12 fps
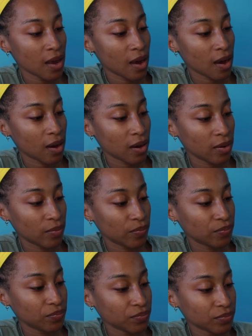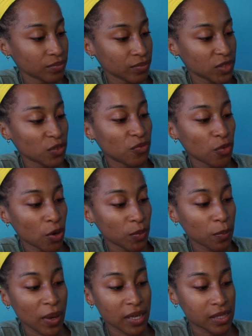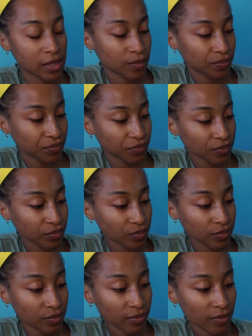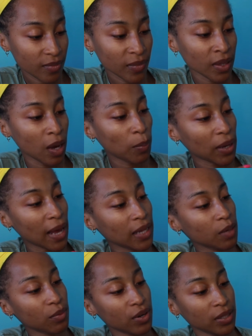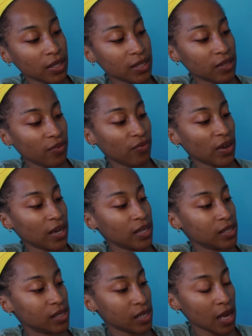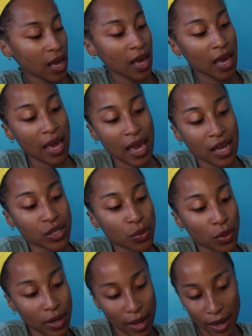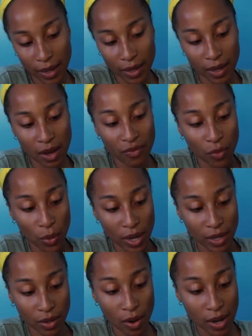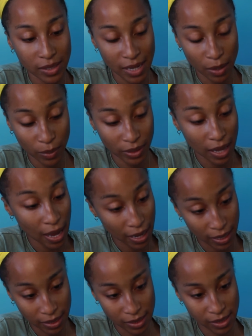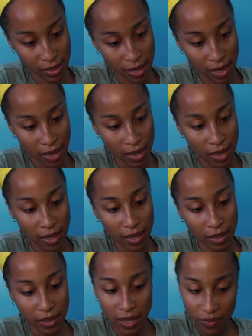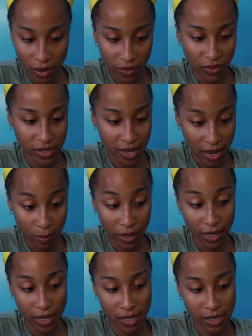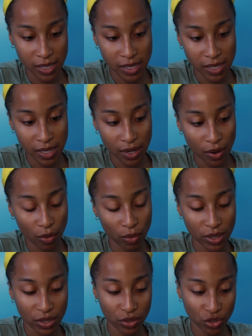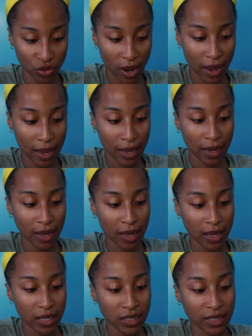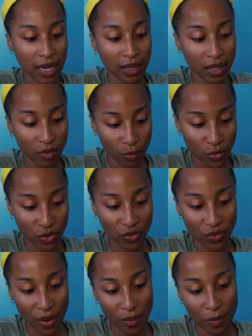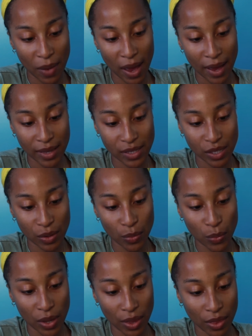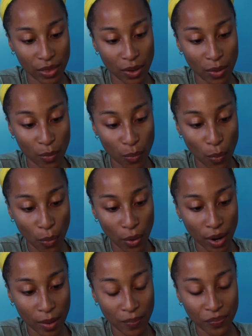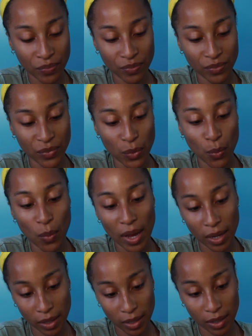to form the paste. Apply liberally to face and or neck. Avoid contact with eyes. Leave on for 10 minutes or until dry. Gently remove mask with warm wet